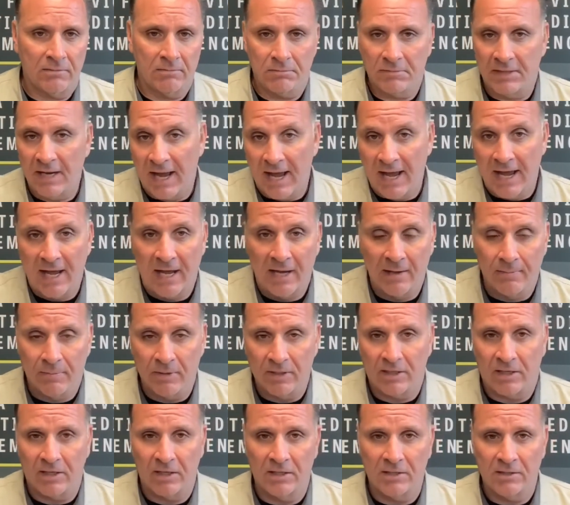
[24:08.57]
Don
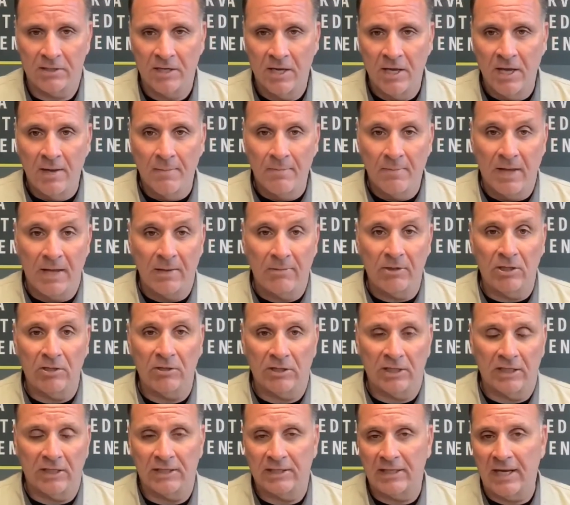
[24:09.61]
because maybe you
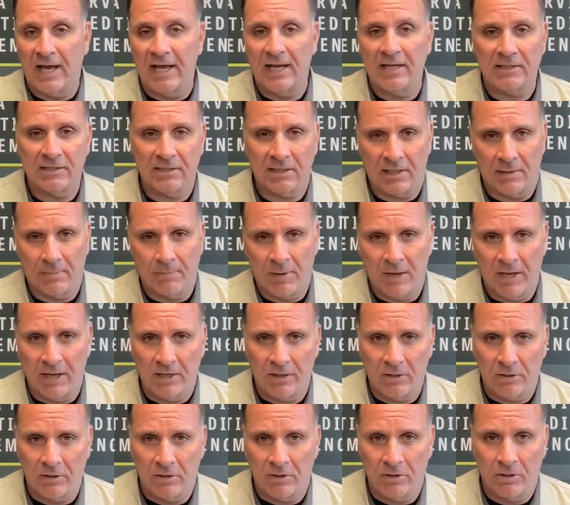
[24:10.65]
think Don's a
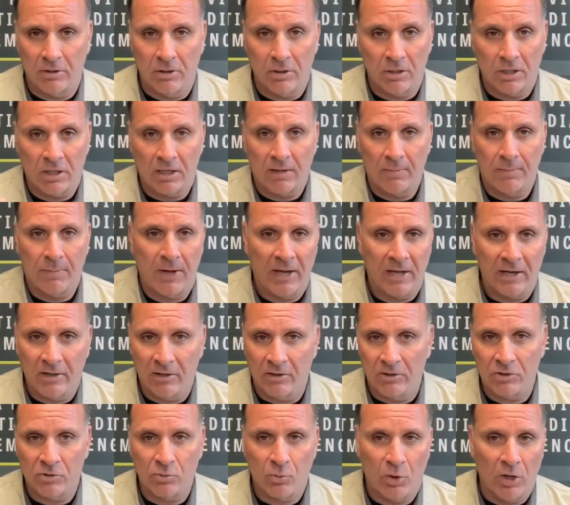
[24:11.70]
competitor or a
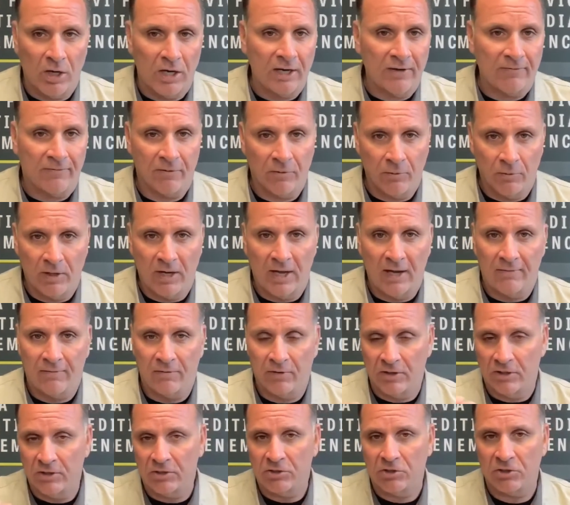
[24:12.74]
competitor's wife or whatever
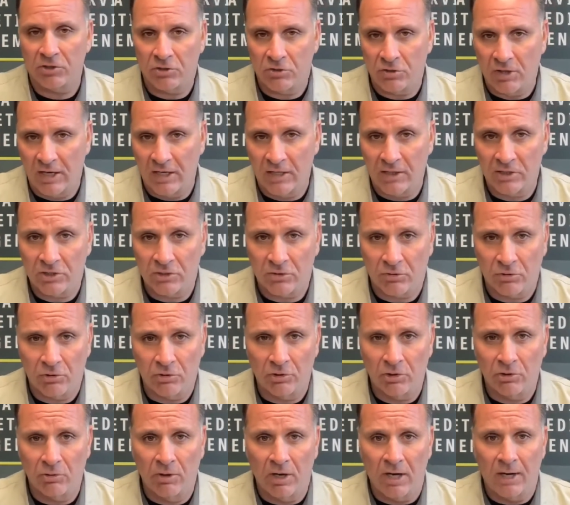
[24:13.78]
that's just trying to screw
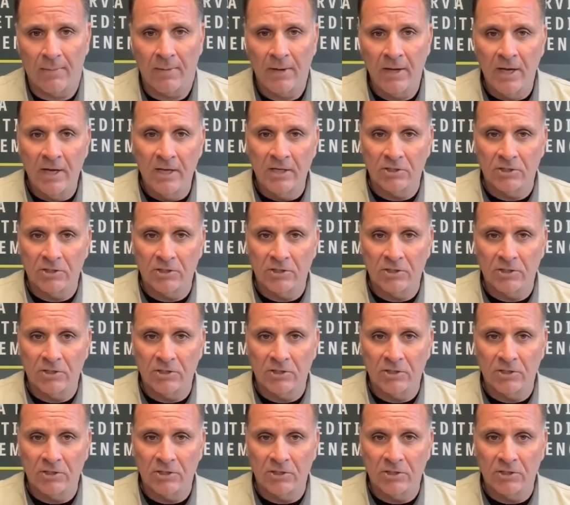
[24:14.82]
you up.